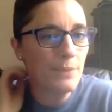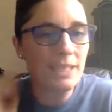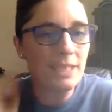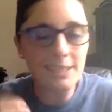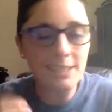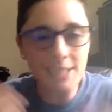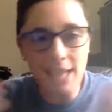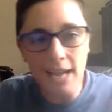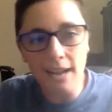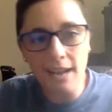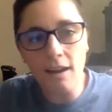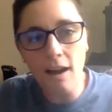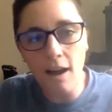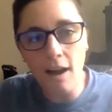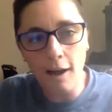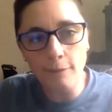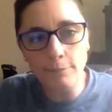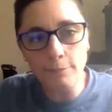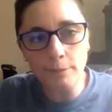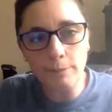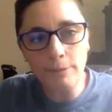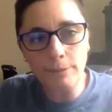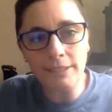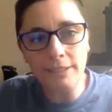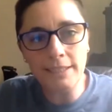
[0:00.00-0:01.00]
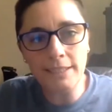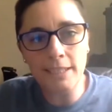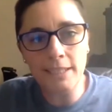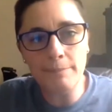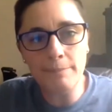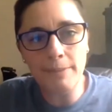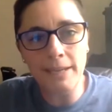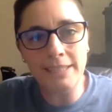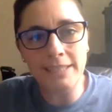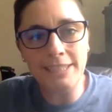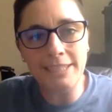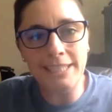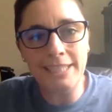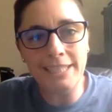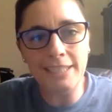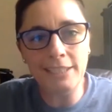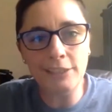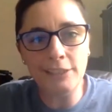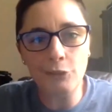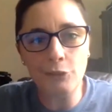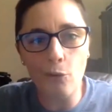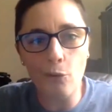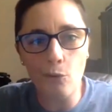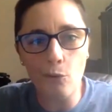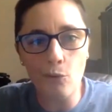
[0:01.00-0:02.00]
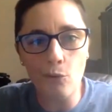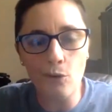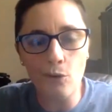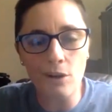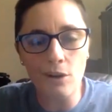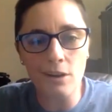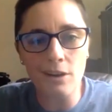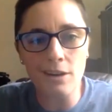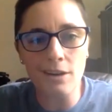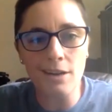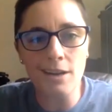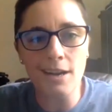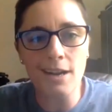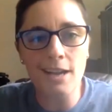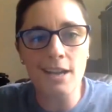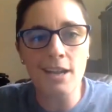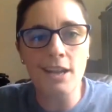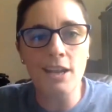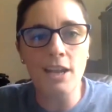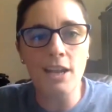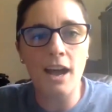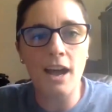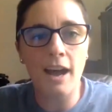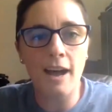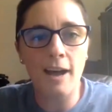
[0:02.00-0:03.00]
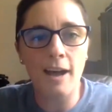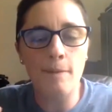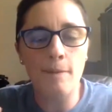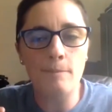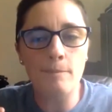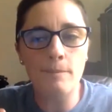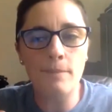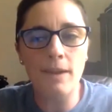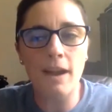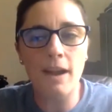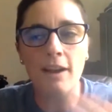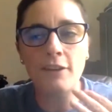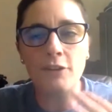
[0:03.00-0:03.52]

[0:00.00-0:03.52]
is that comparable to chimpanzees, or um,